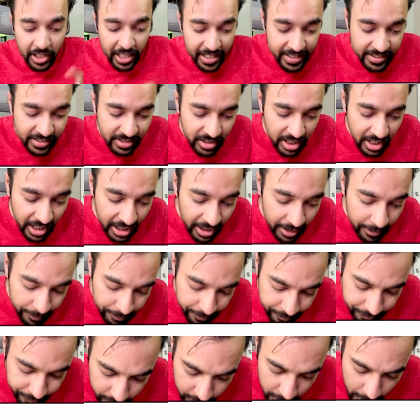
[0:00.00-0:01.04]
is 3.
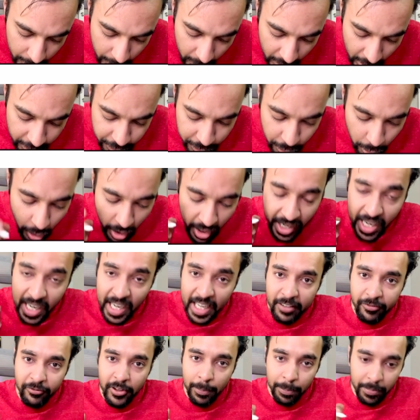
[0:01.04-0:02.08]
So
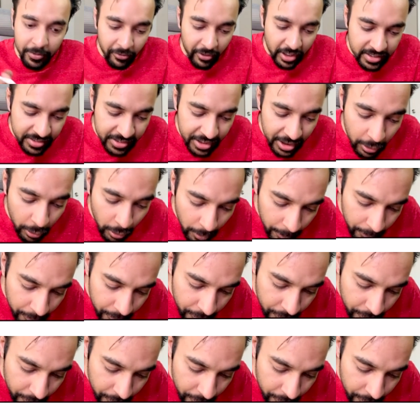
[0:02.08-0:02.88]
I flipped 1 0.